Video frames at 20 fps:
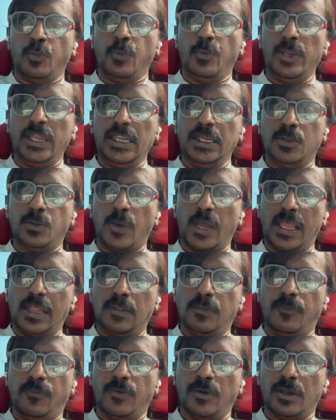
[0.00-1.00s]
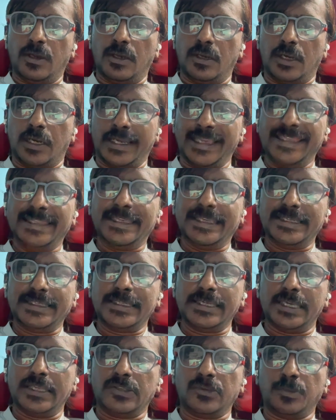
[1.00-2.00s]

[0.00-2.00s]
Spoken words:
We dwell in India,